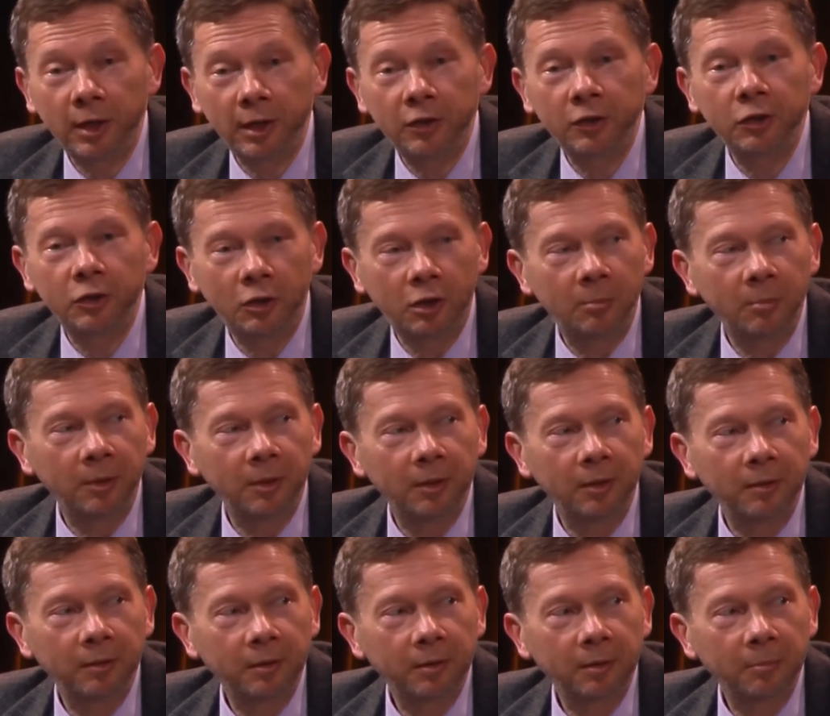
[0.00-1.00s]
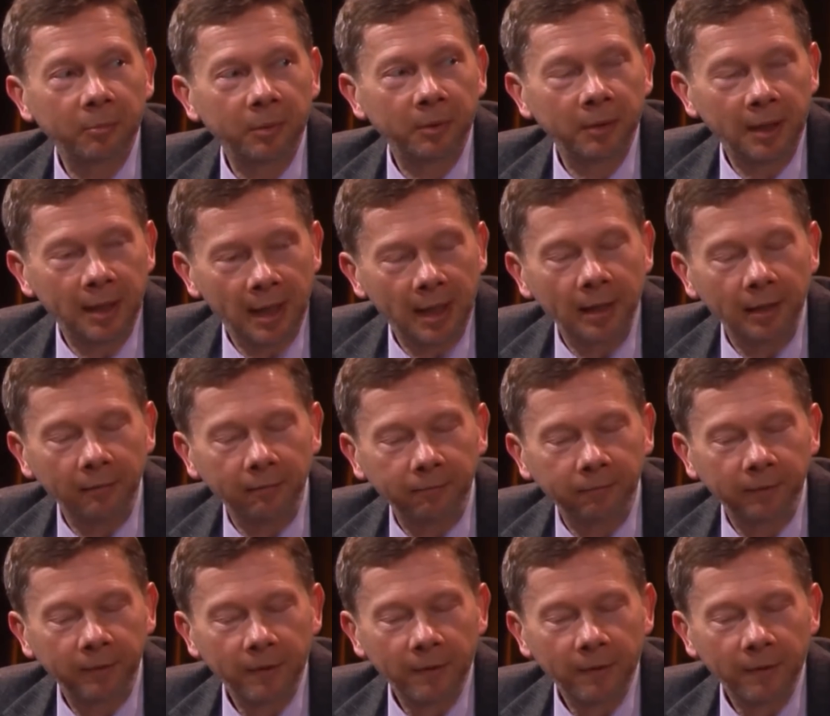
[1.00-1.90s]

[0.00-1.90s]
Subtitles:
normal life.